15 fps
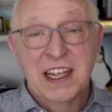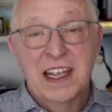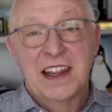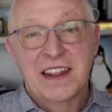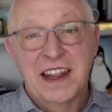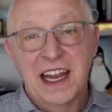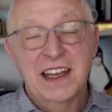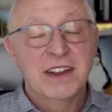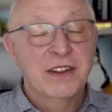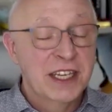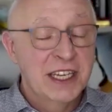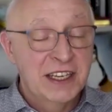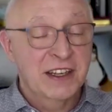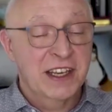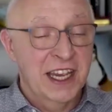then you
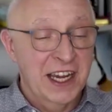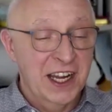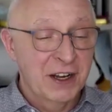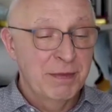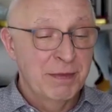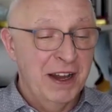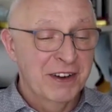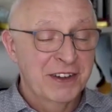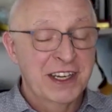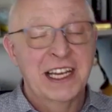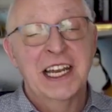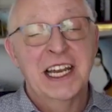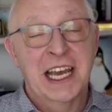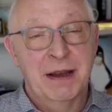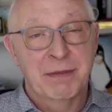need to care about
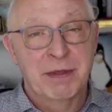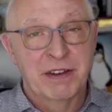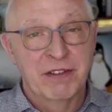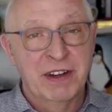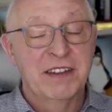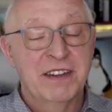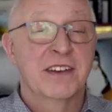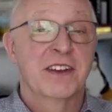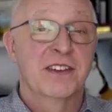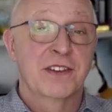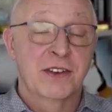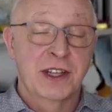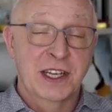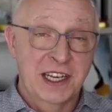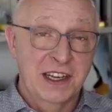cleaning up the resource. So
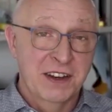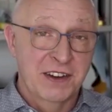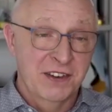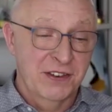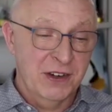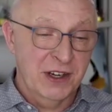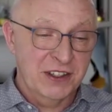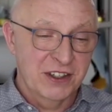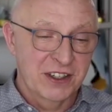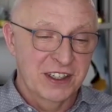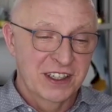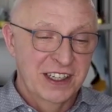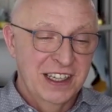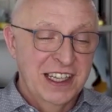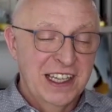you need a
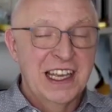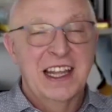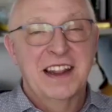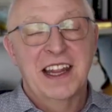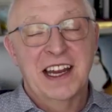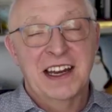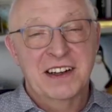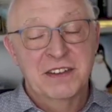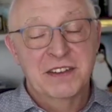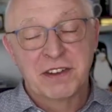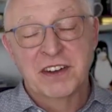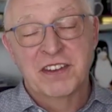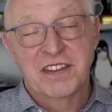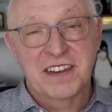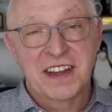destructor, and there are
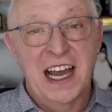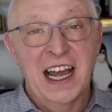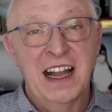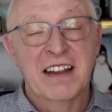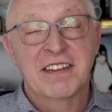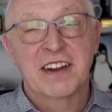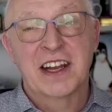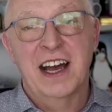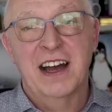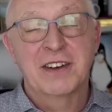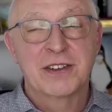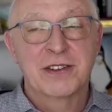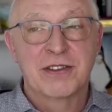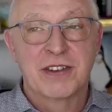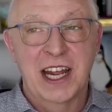different styles on how
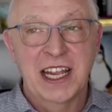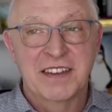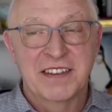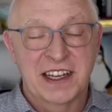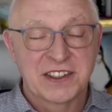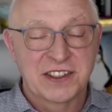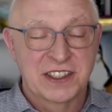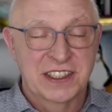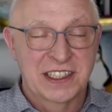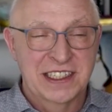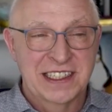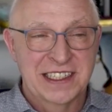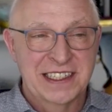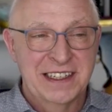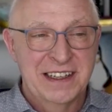to create such
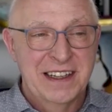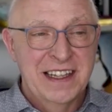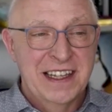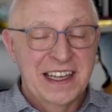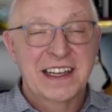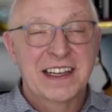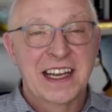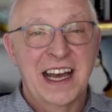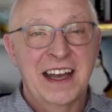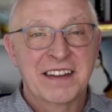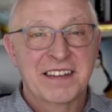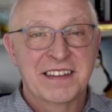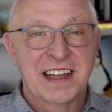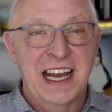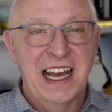a
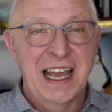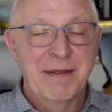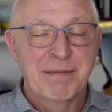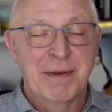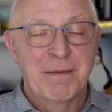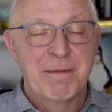class type.